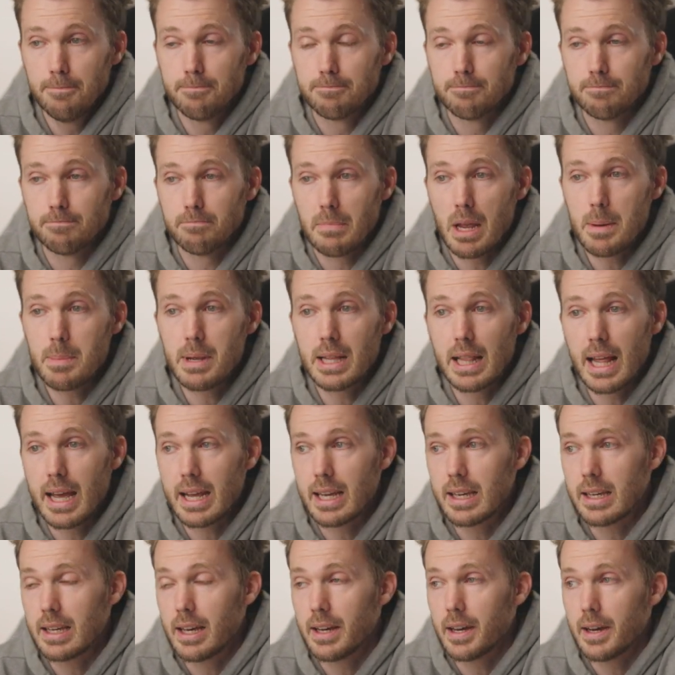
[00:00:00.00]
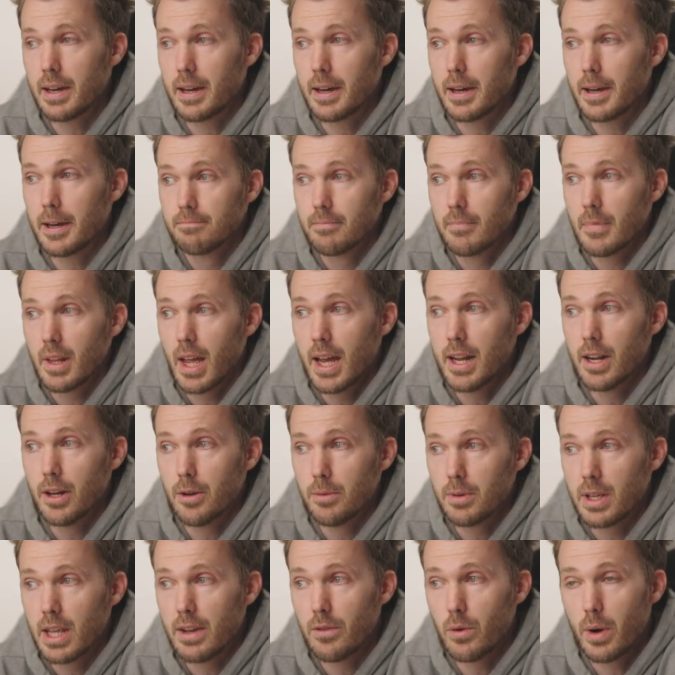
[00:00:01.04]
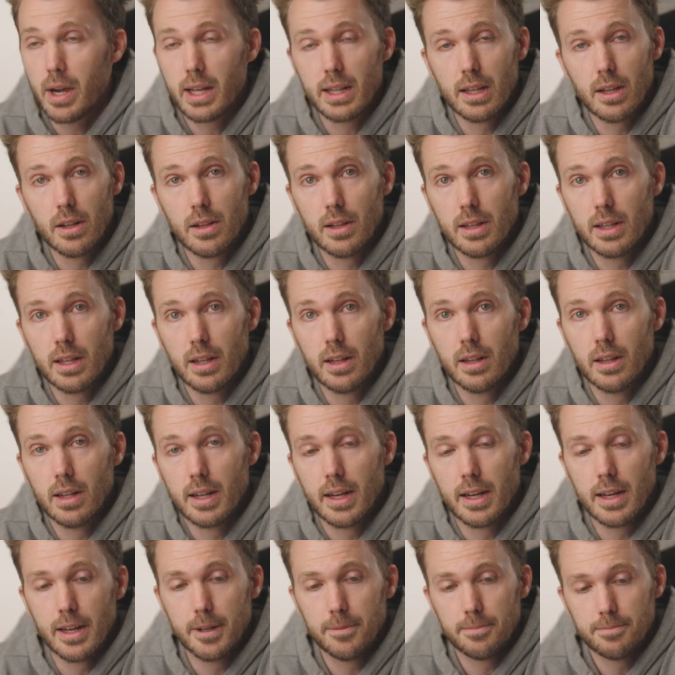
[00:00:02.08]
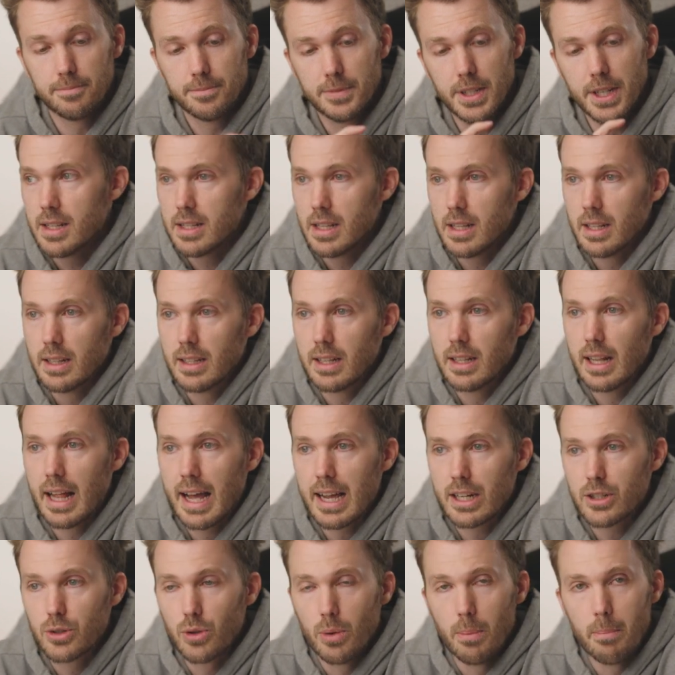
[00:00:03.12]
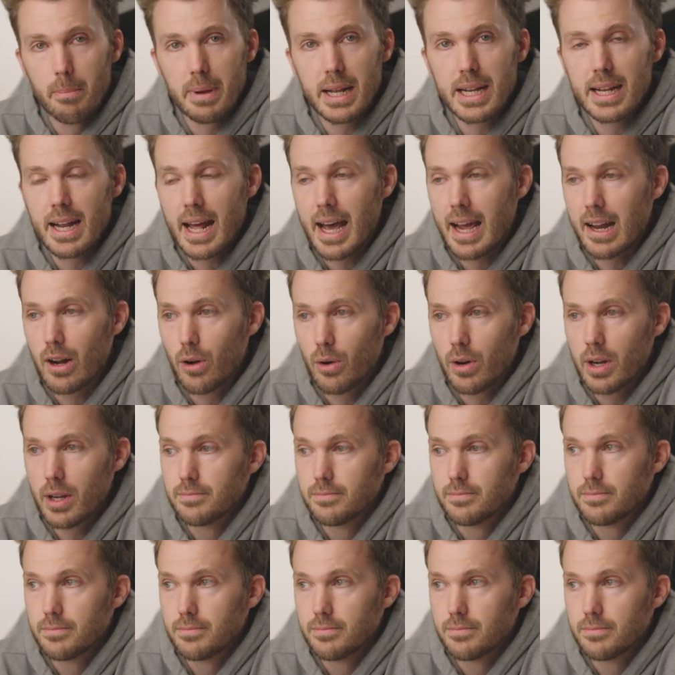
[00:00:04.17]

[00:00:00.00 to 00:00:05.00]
Maybe like, uh, I know, give away a little, little, uh, you know, little actual midnight oil.